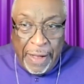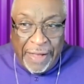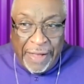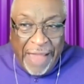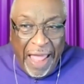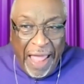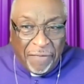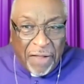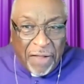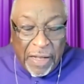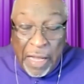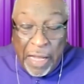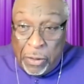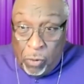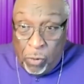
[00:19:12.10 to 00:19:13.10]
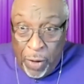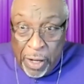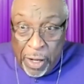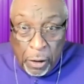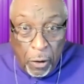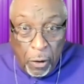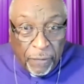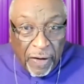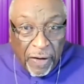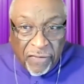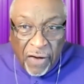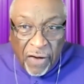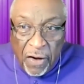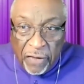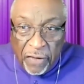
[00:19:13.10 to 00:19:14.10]
the devil, to include the
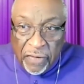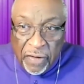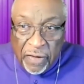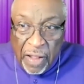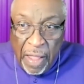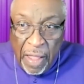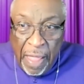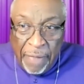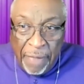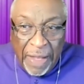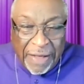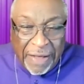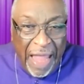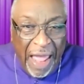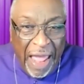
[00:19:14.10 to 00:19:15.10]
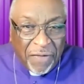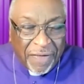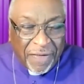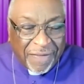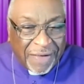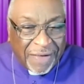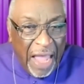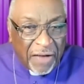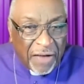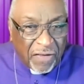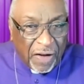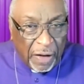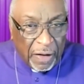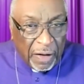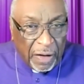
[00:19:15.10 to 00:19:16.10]
church. The devil is
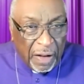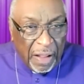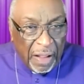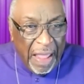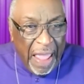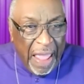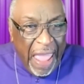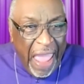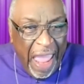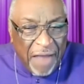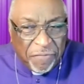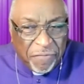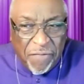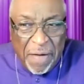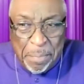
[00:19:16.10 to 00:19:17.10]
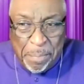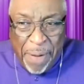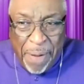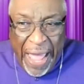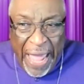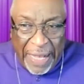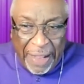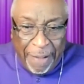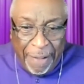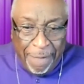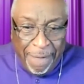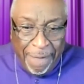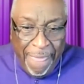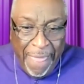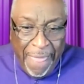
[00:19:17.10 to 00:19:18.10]
touching everybody
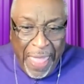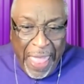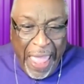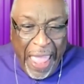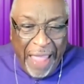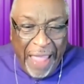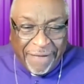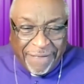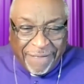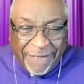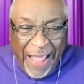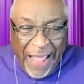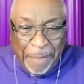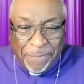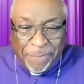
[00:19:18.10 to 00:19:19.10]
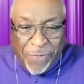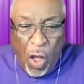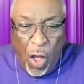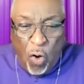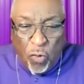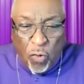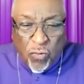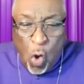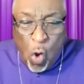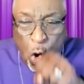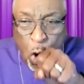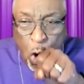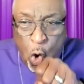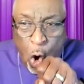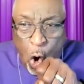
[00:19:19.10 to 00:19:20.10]
except those
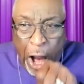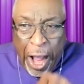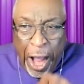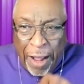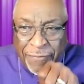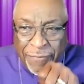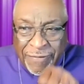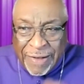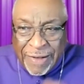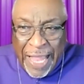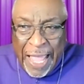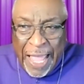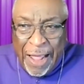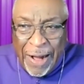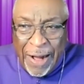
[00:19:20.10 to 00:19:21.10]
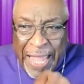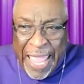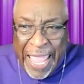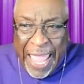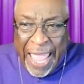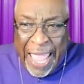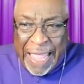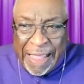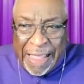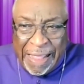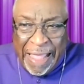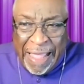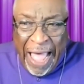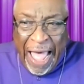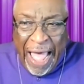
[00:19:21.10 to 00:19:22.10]
who are still
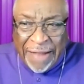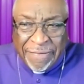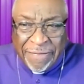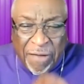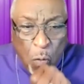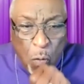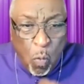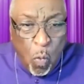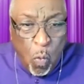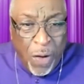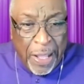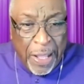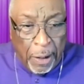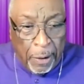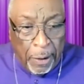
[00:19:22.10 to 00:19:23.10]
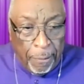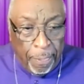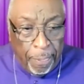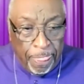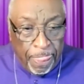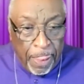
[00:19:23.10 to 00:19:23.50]
in God's will.